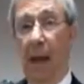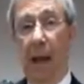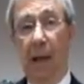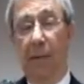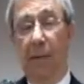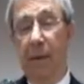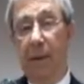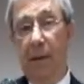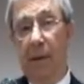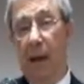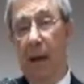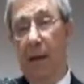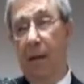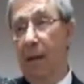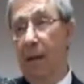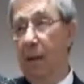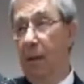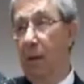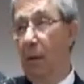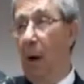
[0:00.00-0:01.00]
If he said
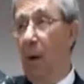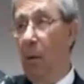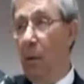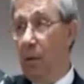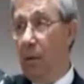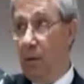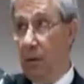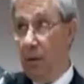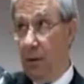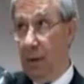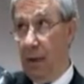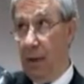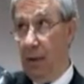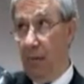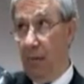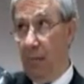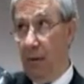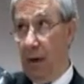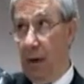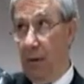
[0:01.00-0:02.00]
to you, I want you to take
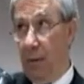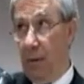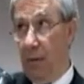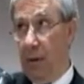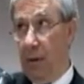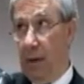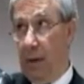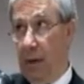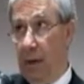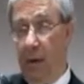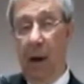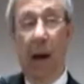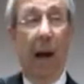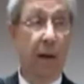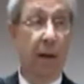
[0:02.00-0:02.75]
a right over here,